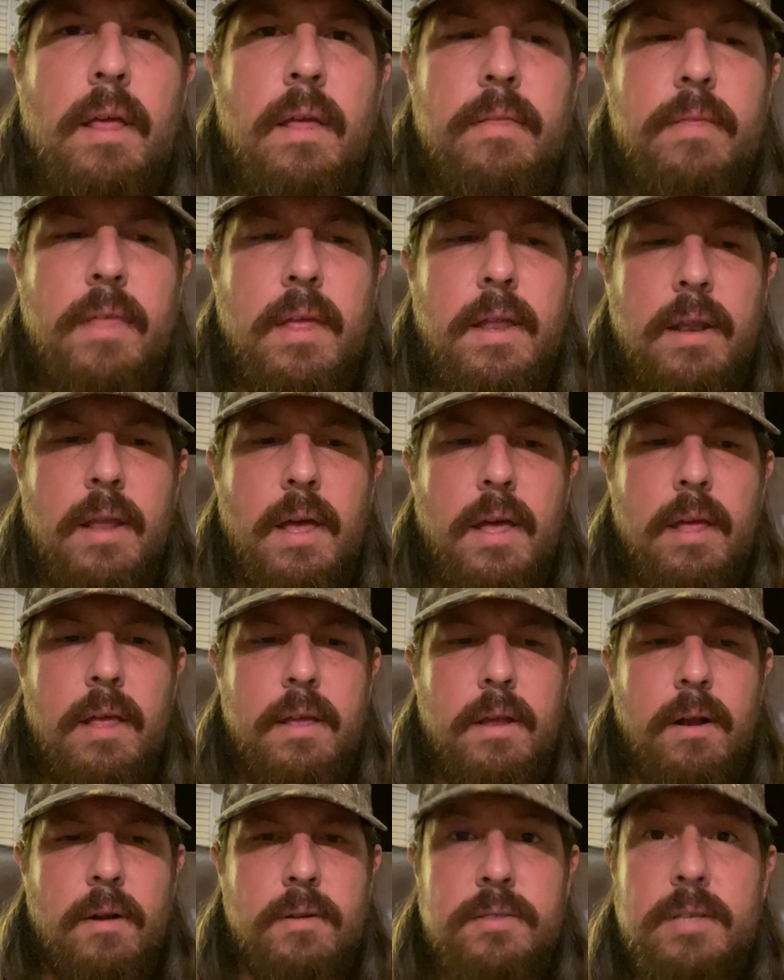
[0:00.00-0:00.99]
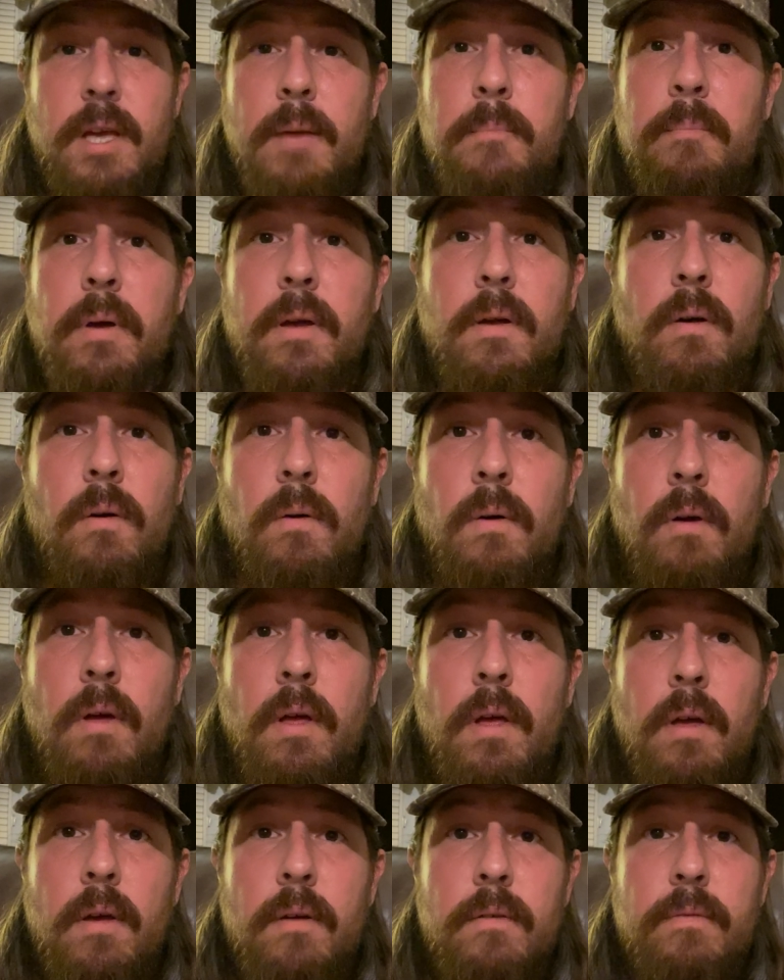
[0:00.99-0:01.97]
than uh, your typical
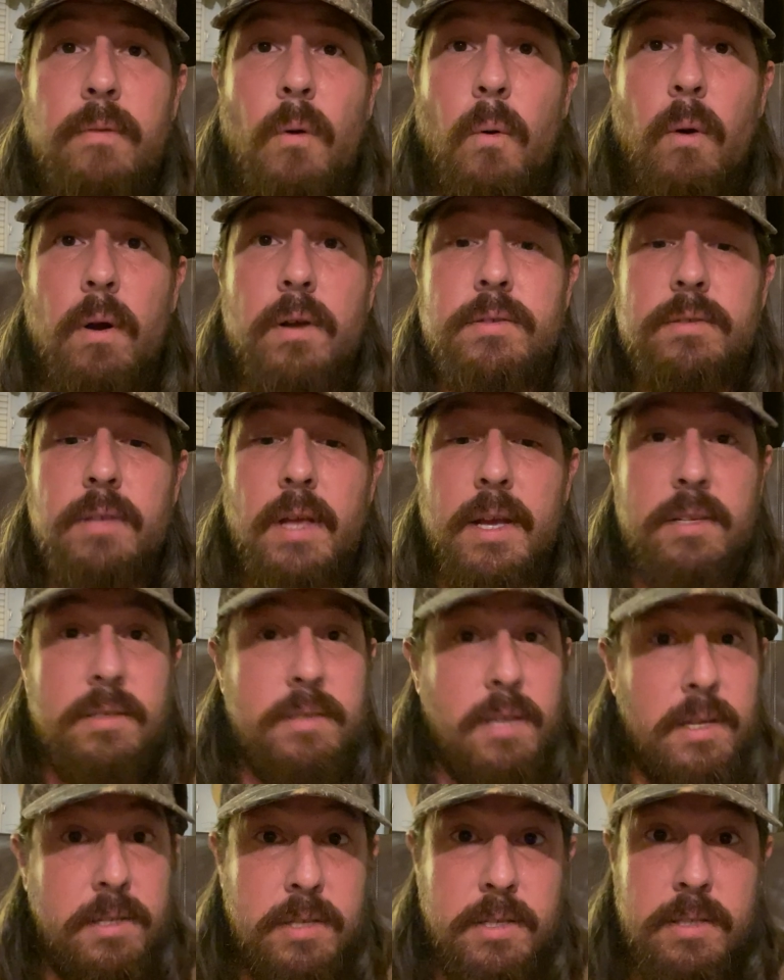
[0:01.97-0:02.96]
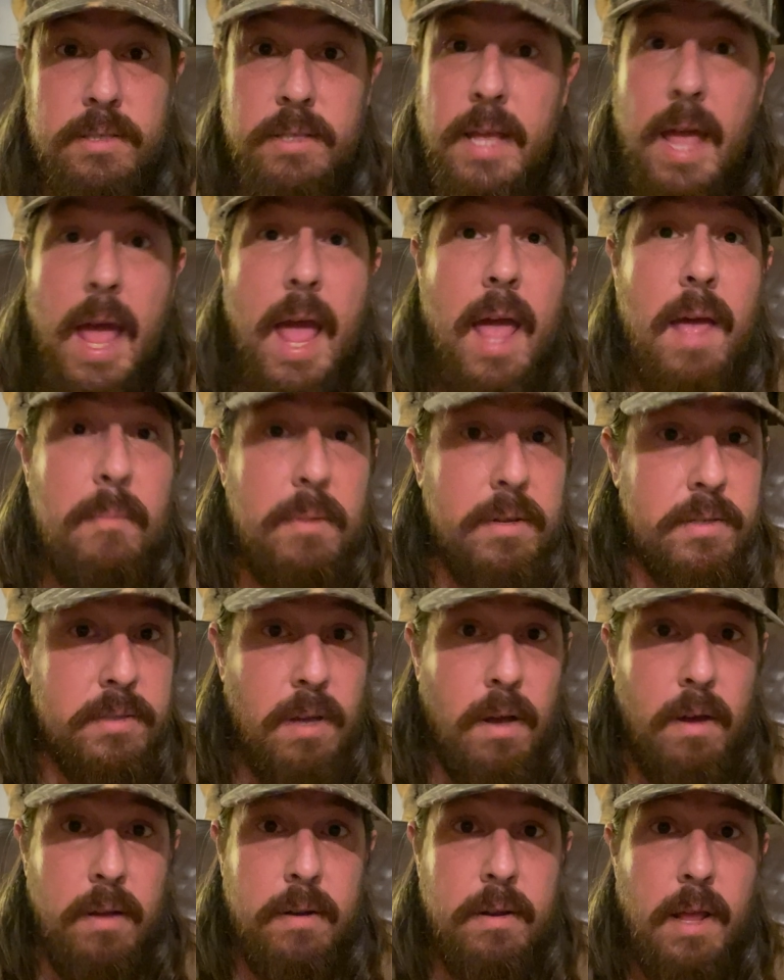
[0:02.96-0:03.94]
forests, like such as the
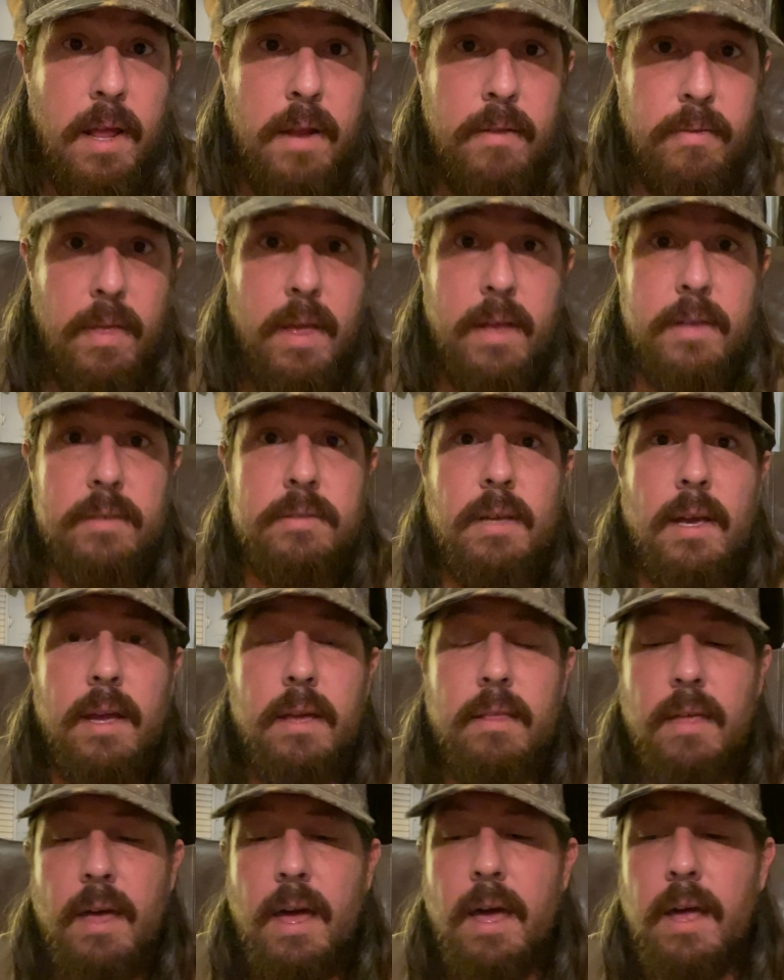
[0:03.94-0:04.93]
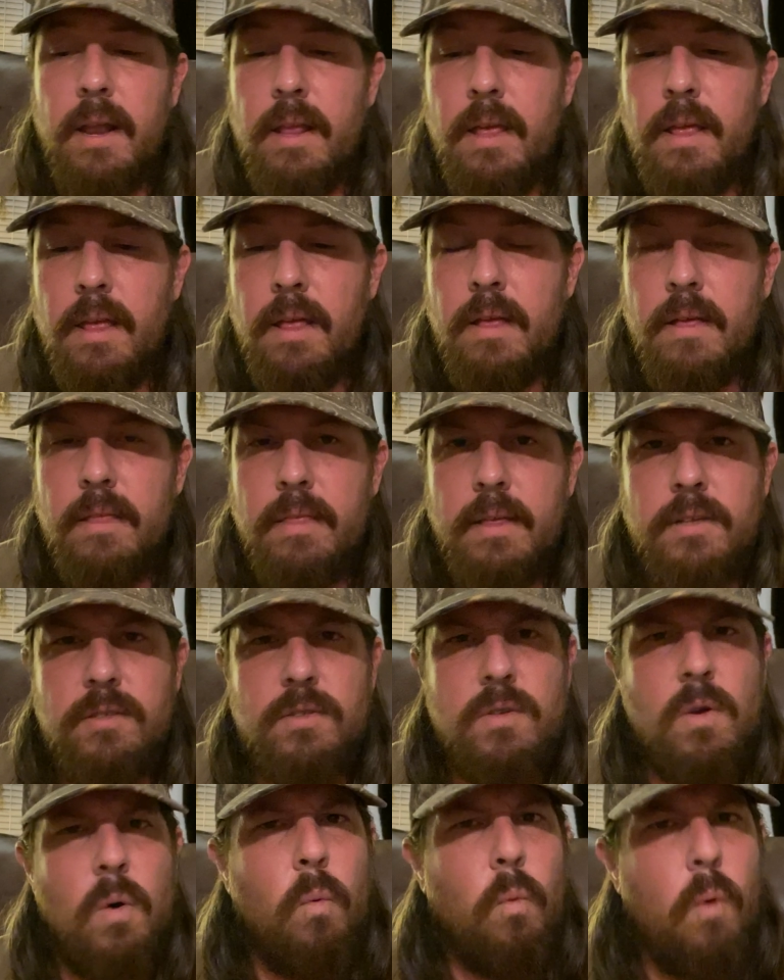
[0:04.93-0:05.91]
Amazon and things like that.
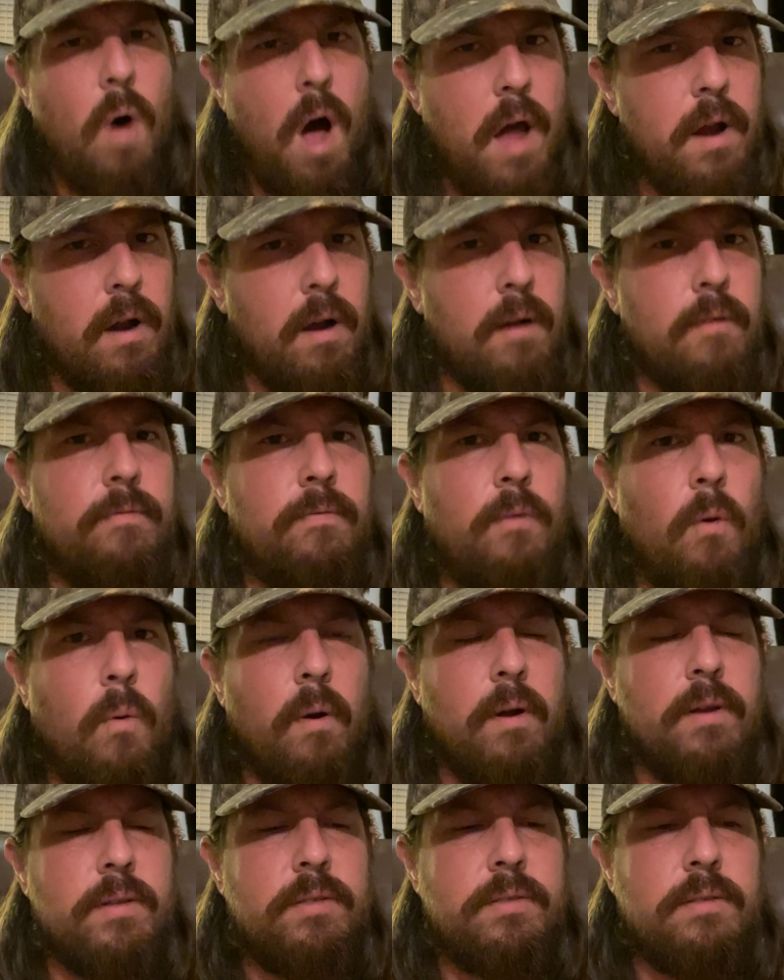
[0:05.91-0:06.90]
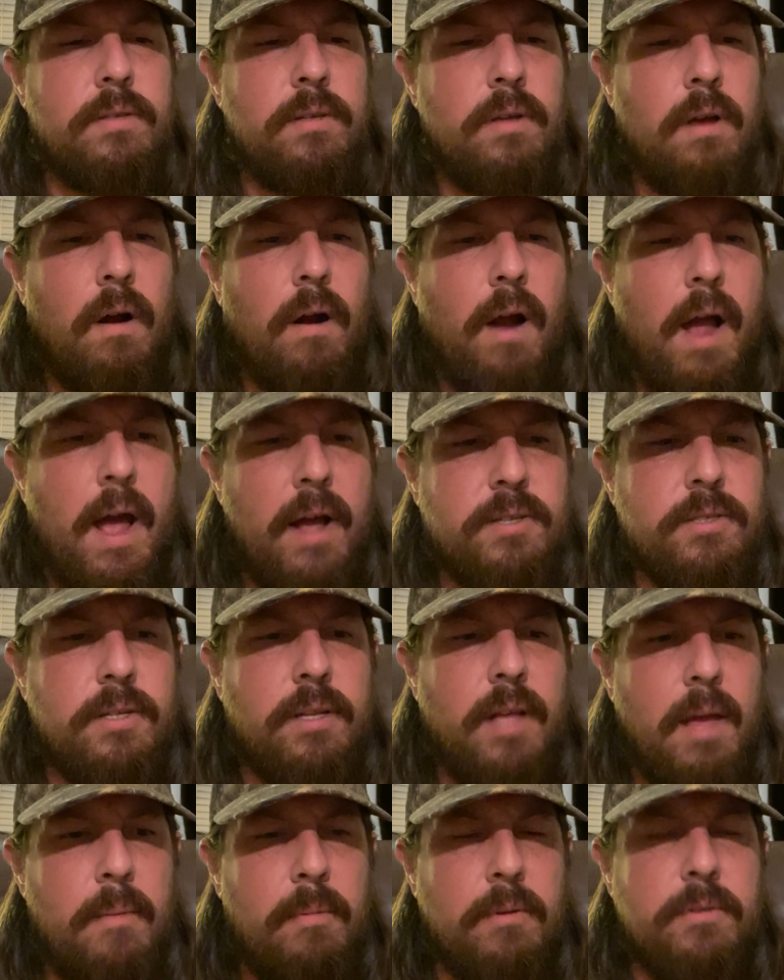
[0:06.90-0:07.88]
These water forests are
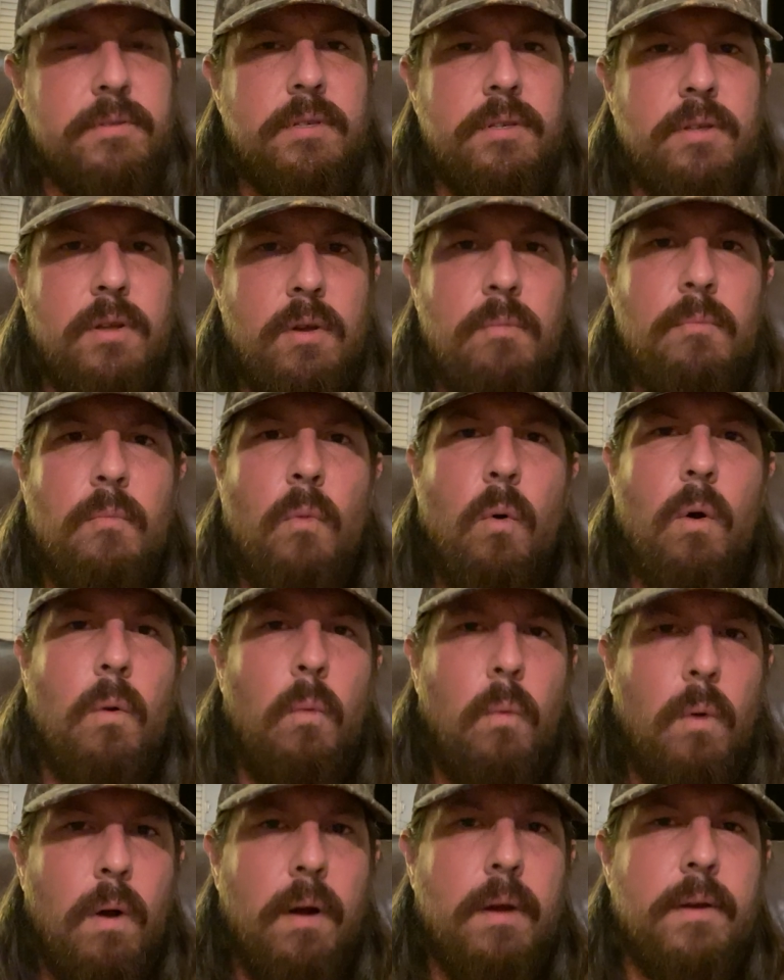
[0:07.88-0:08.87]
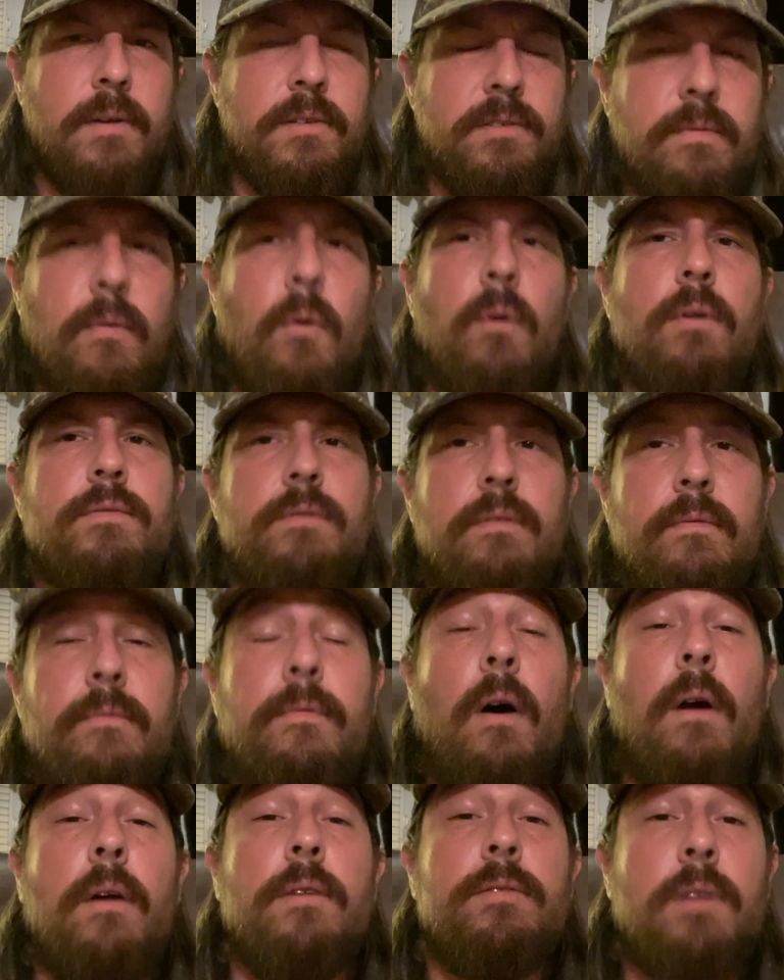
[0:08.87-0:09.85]
actually able to do more work as far as, as,
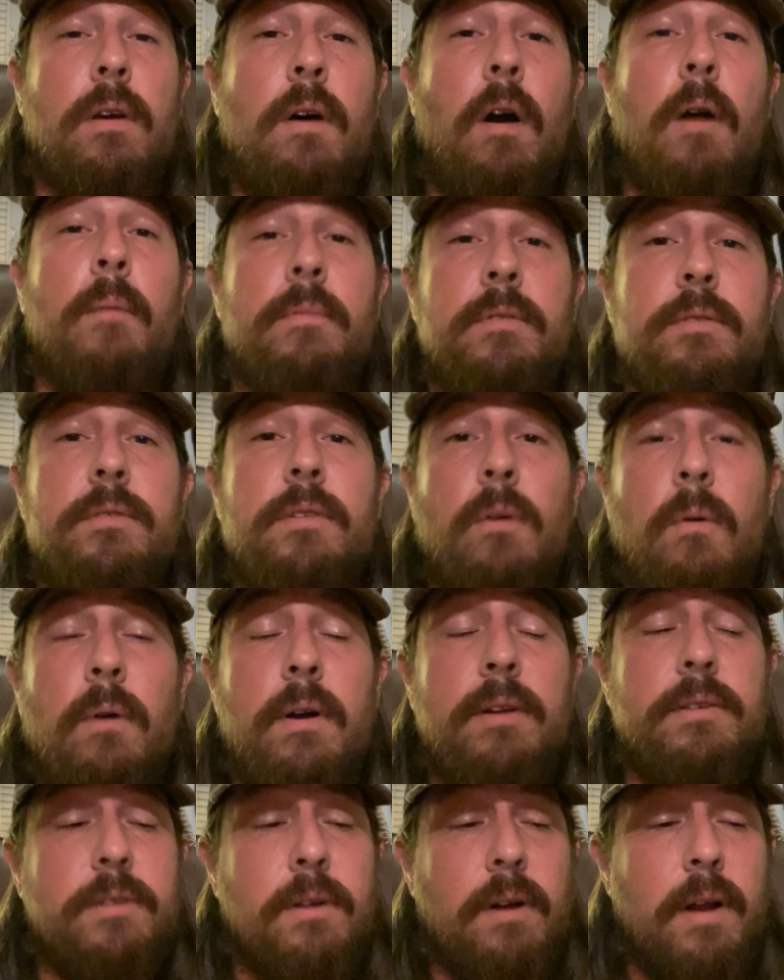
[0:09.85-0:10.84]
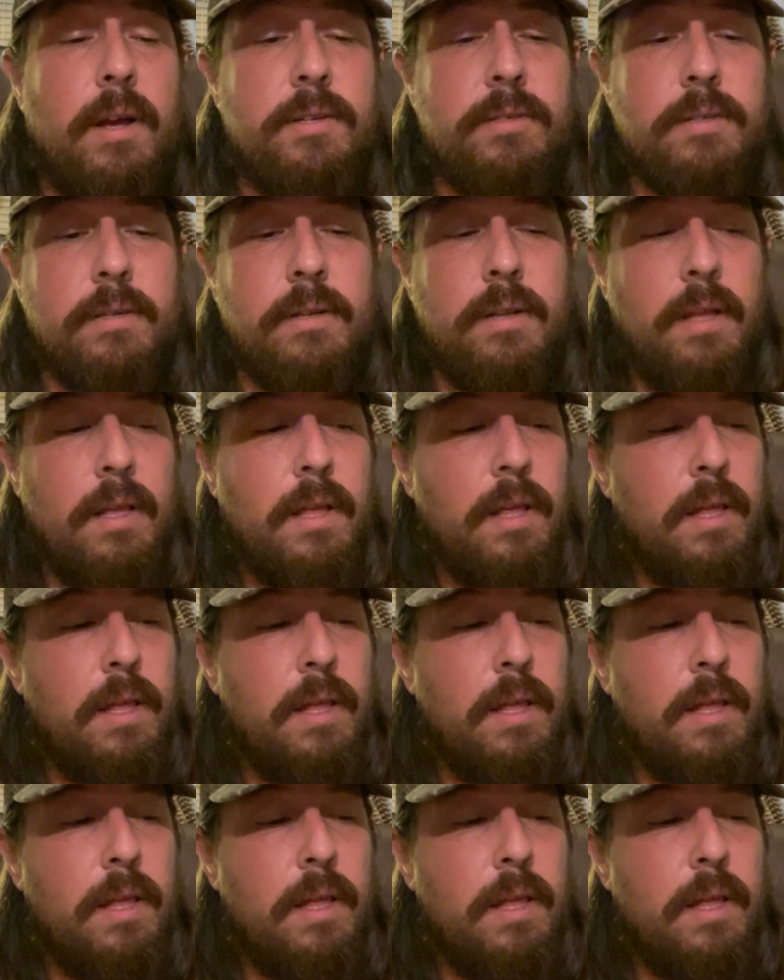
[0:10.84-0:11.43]
far as carbon sequestration.